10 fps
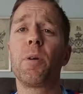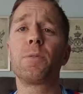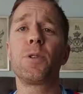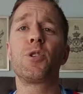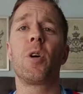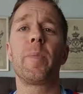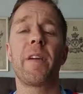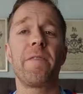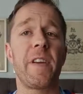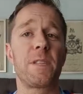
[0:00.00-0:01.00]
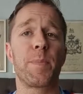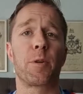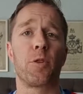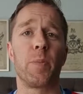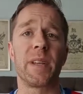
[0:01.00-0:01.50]
to join my Facebook
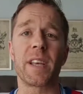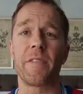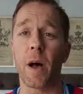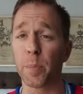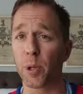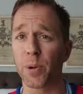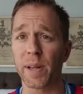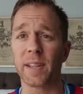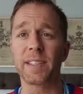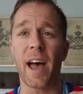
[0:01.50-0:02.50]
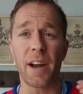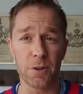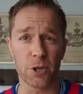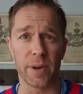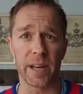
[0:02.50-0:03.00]
group, as I've uploaded an entire
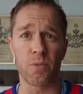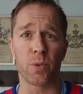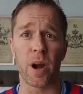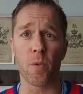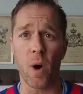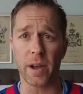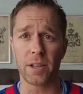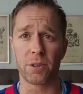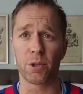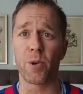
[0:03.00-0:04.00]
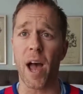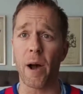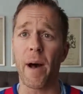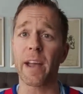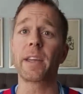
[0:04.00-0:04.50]
training where I walk you through how
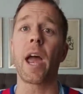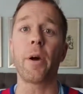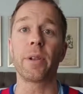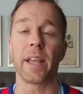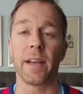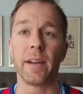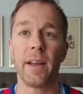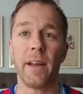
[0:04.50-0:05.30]
I calculated